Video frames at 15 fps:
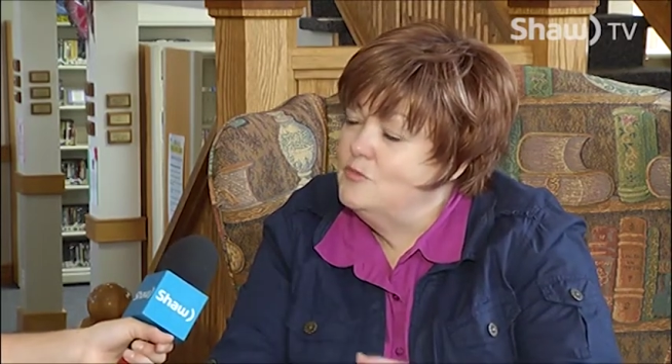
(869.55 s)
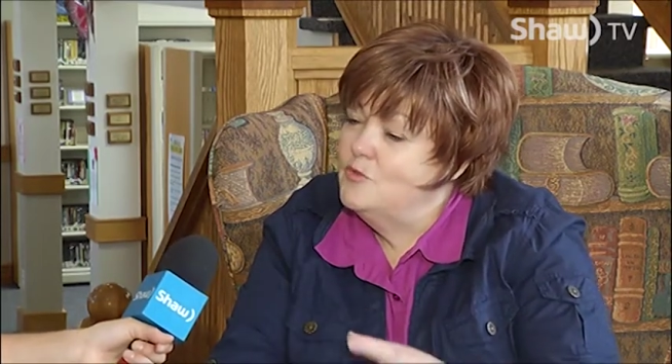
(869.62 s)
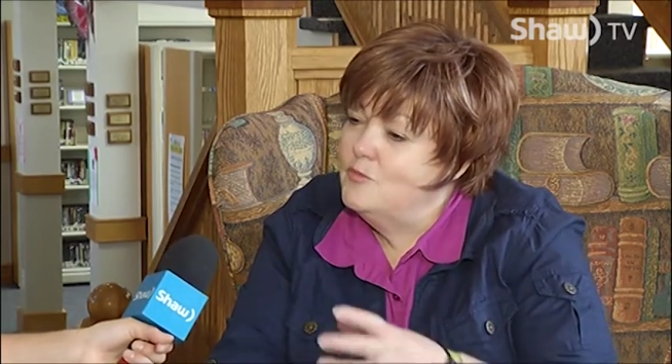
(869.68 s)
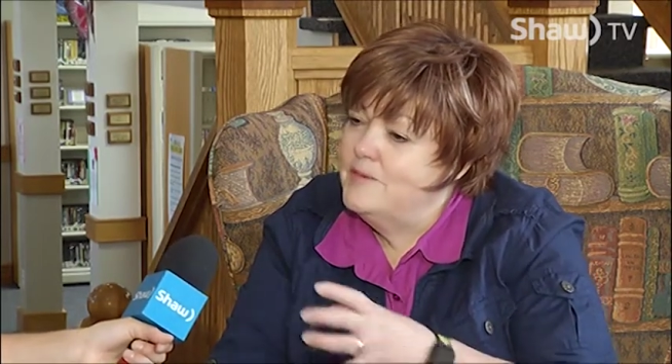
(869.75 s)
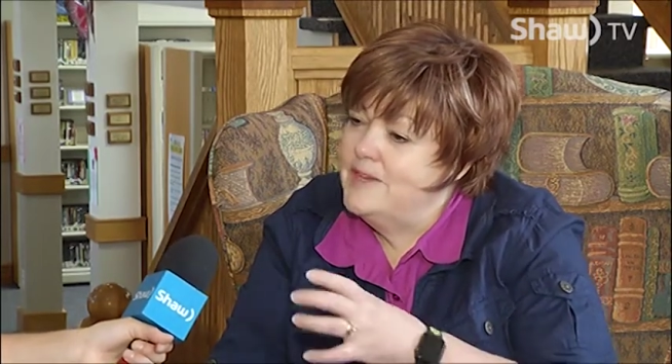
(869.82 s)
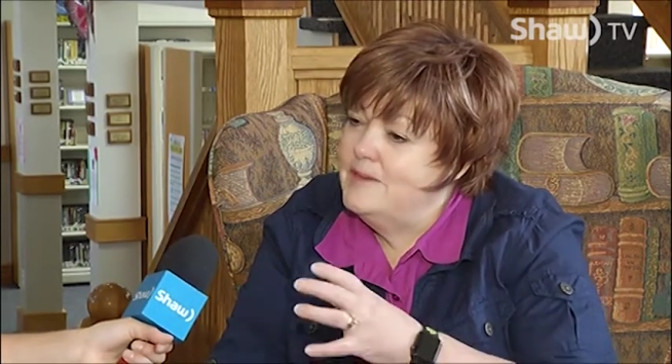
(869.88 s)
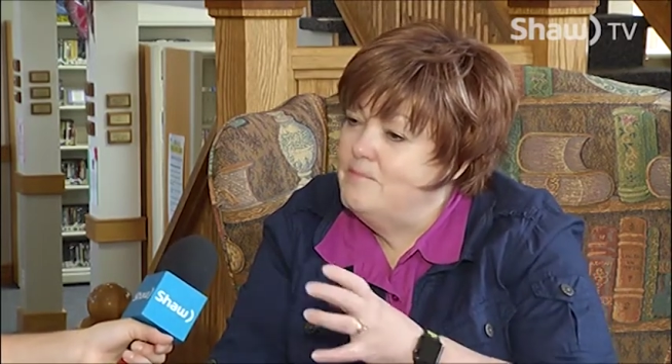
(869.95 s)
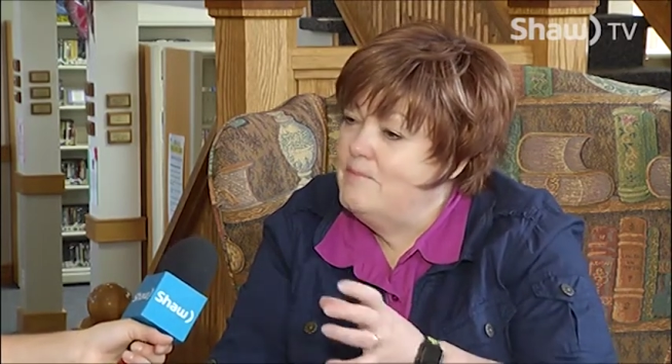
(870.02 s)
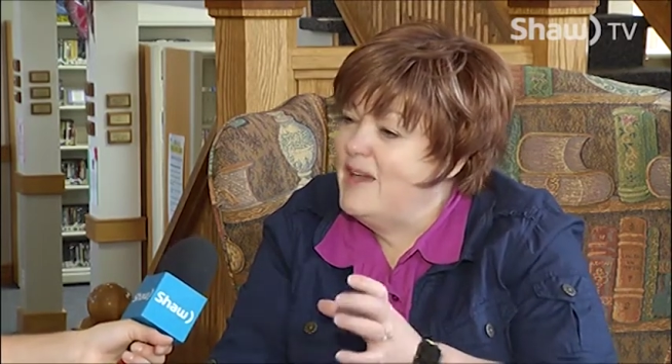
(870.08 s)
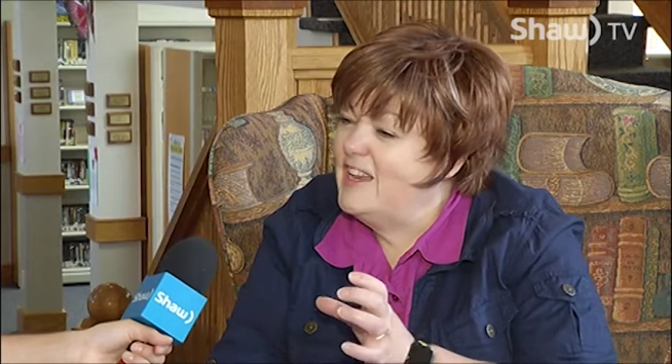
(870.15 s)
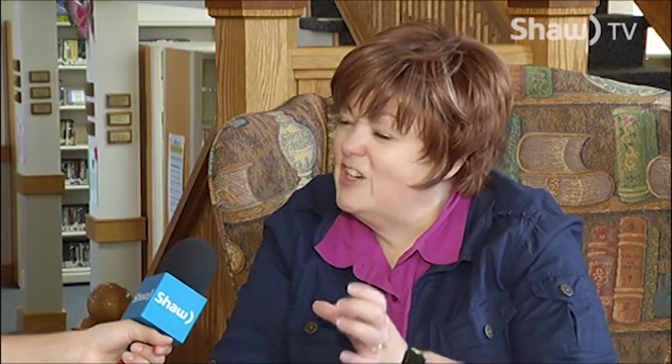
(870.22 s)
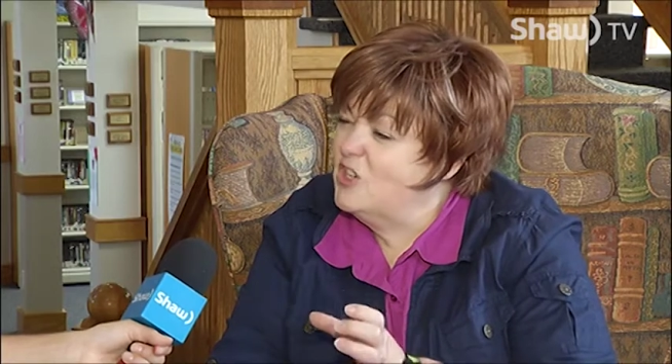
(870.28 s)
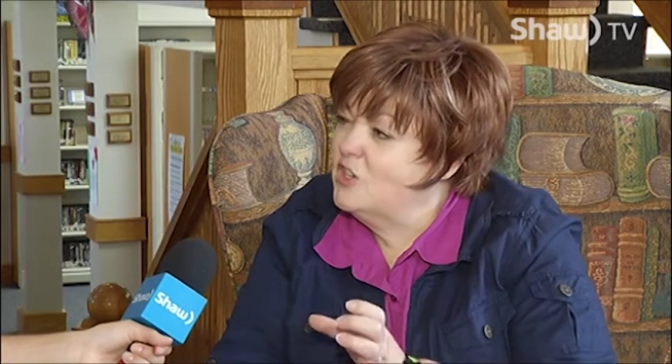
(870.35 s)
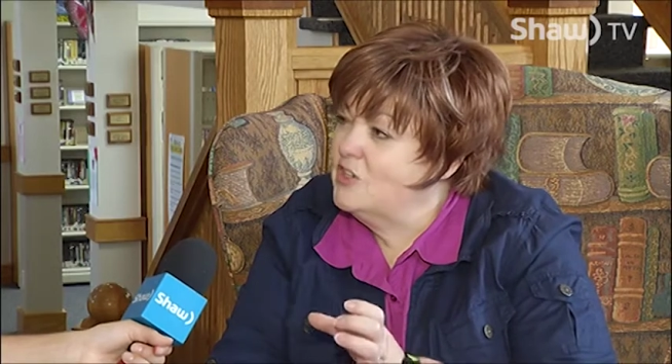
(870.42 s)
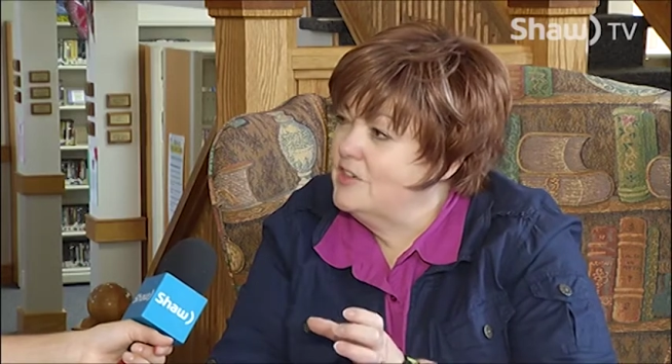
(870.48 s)
we'll be
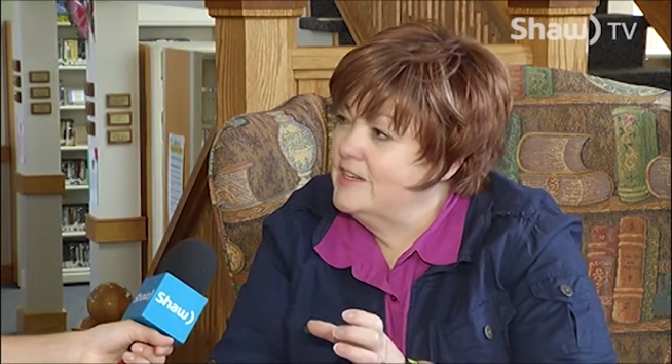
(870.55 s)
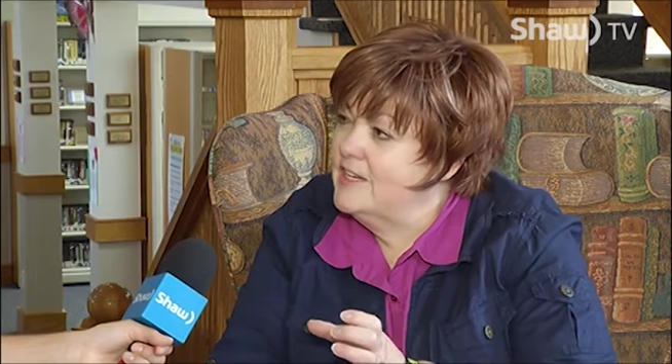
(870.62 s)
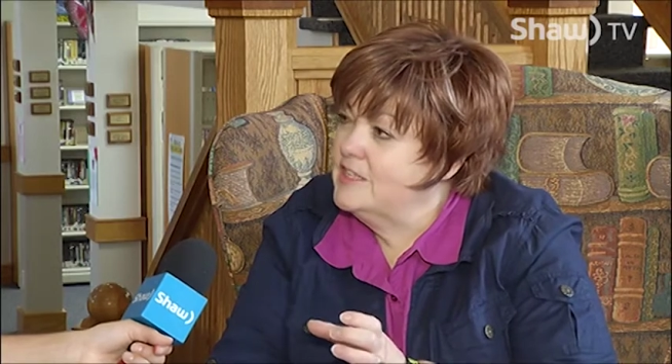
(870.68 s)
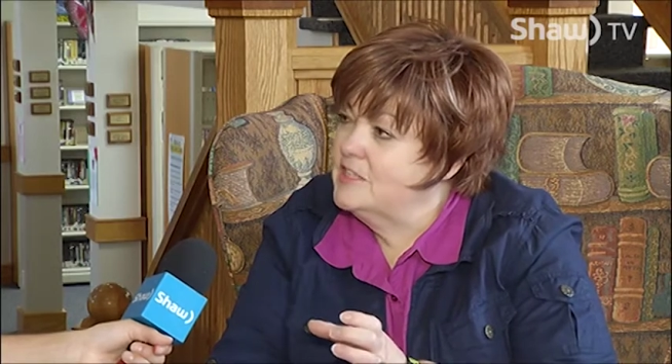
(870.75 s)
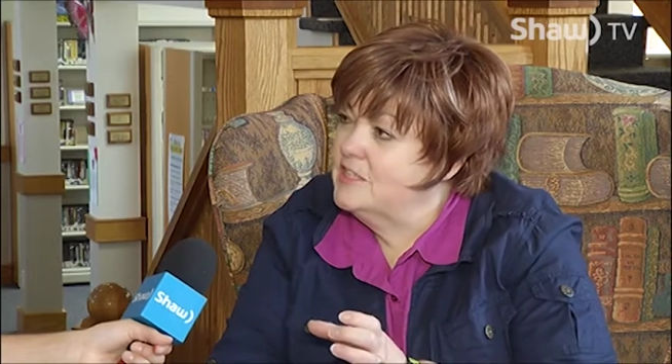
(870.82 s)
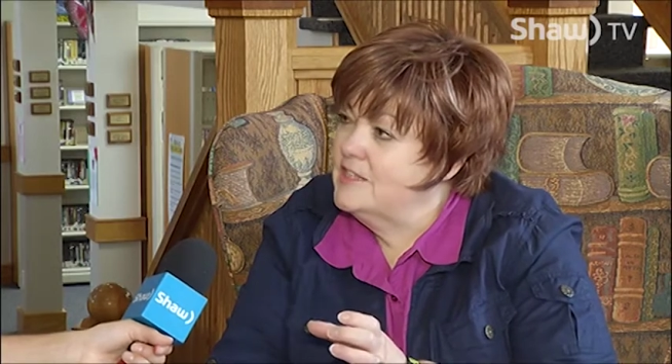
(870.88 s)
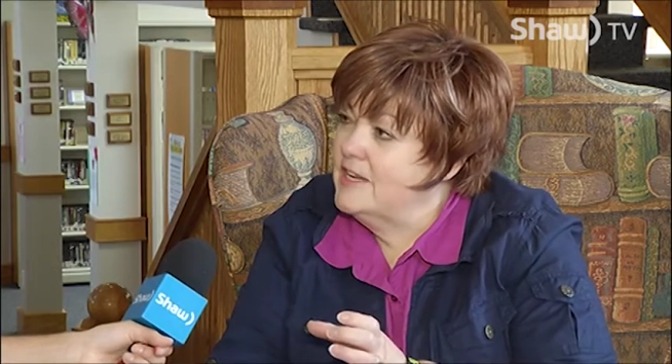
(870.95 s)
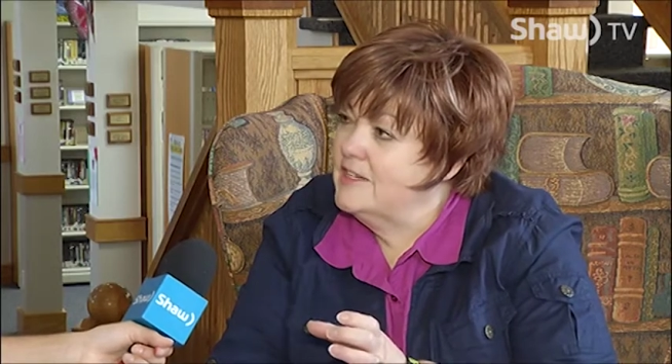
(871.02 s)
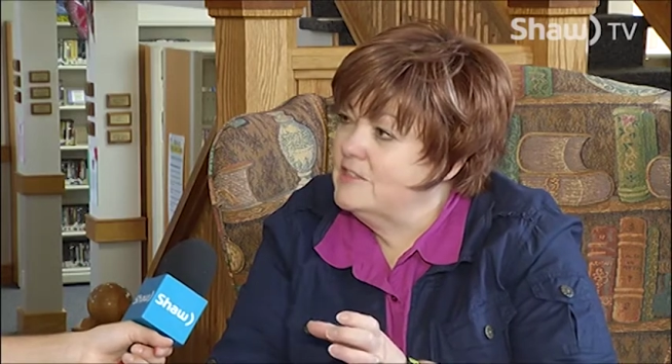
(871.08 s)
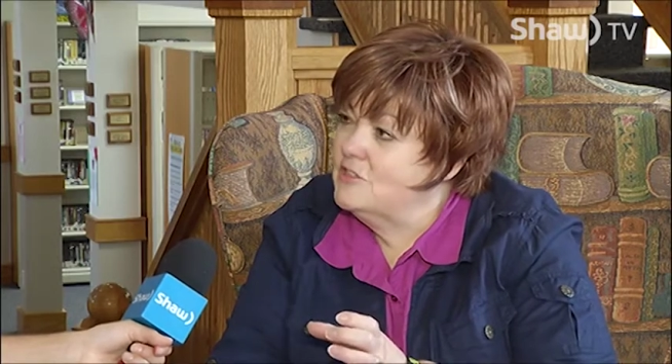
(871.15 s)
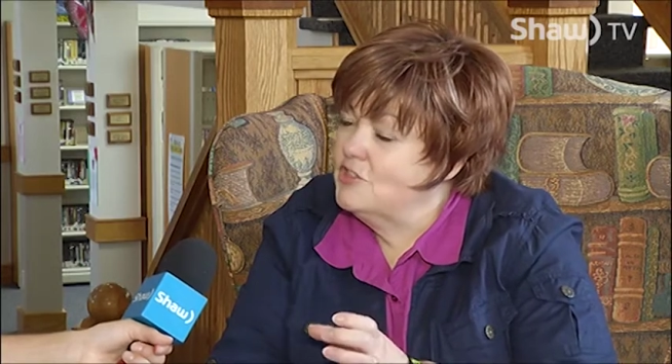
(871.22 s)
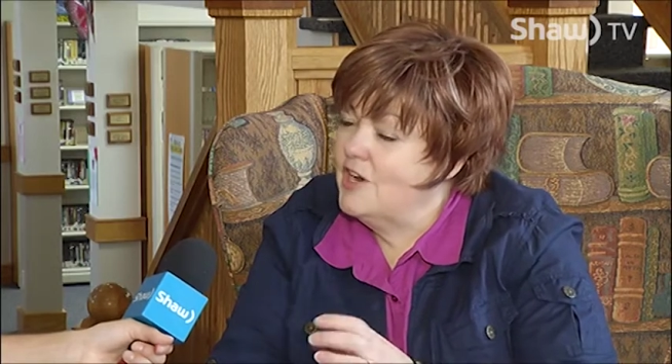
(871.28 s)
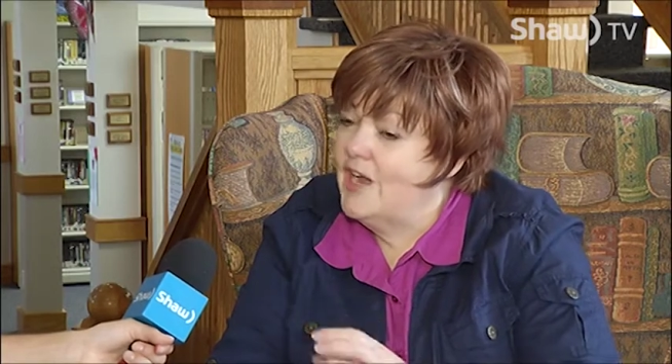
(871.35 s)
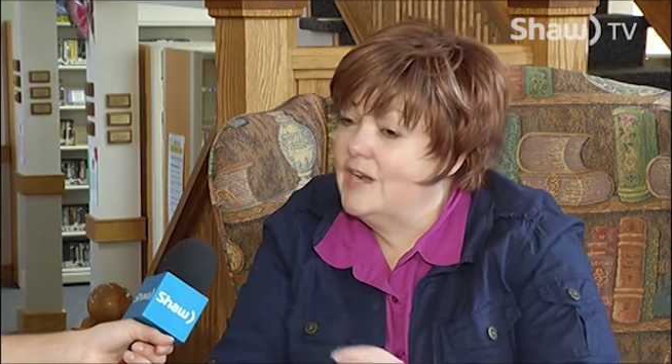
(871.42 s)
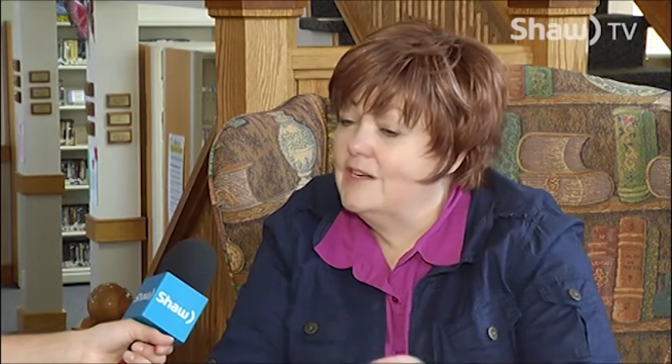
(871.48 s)
better in
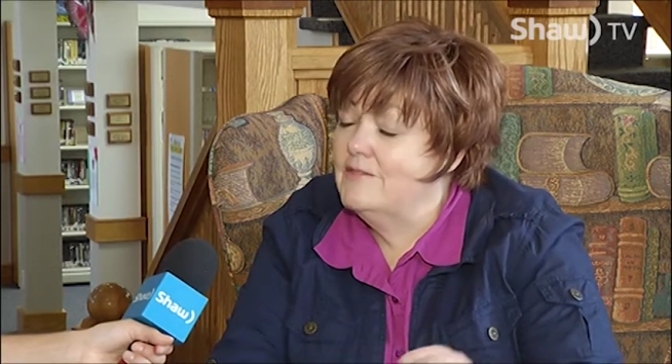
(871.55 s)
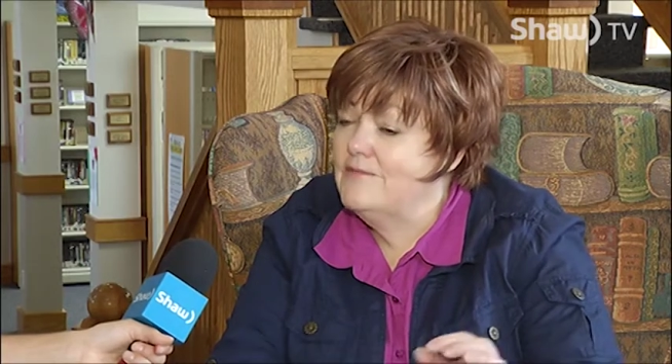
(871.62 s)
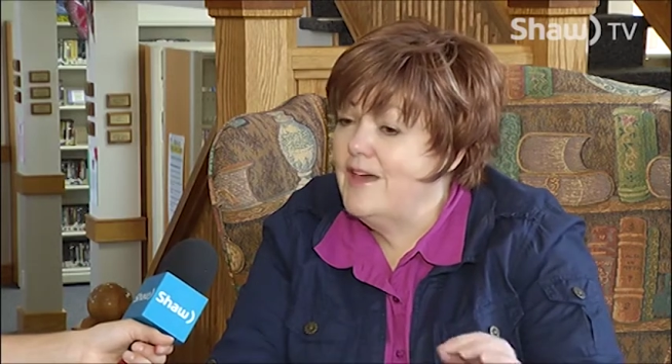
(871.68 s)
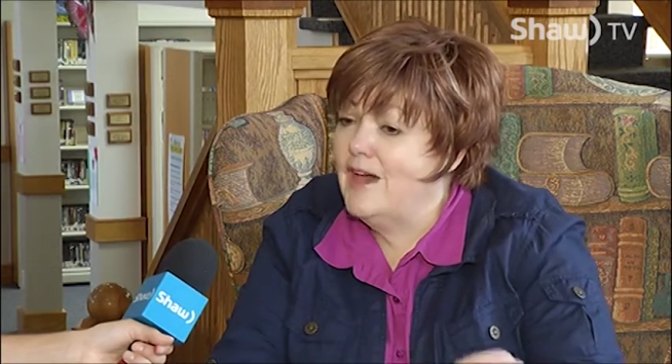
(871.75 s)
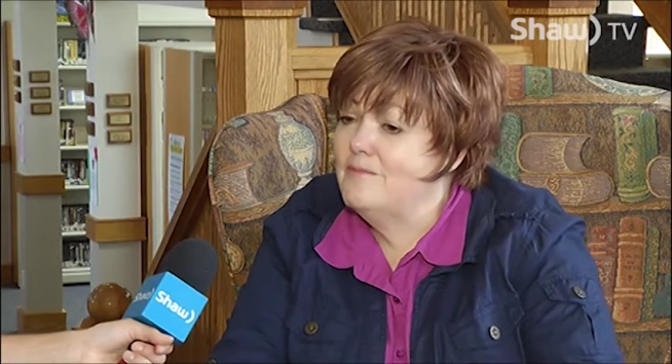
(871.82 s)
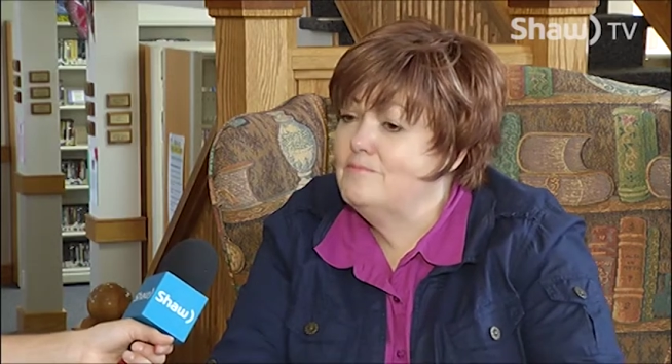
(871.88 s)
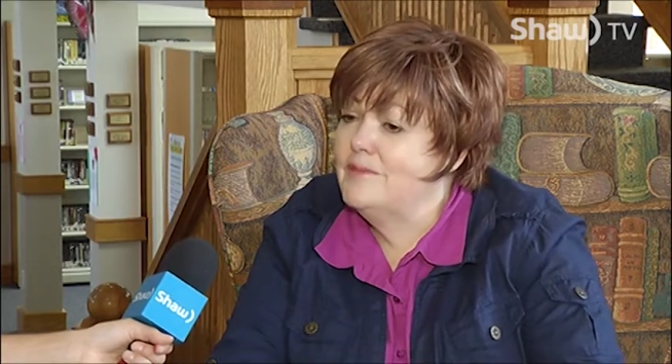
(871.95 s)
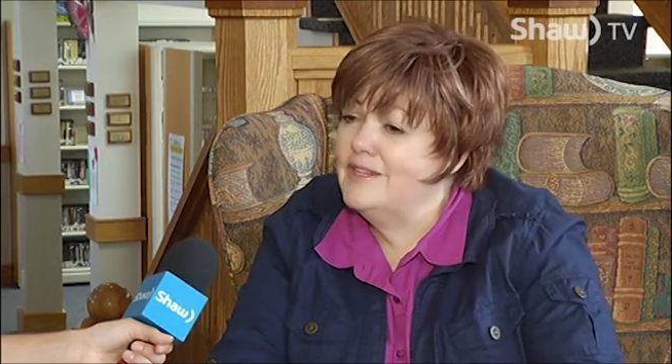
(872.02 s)
track of that.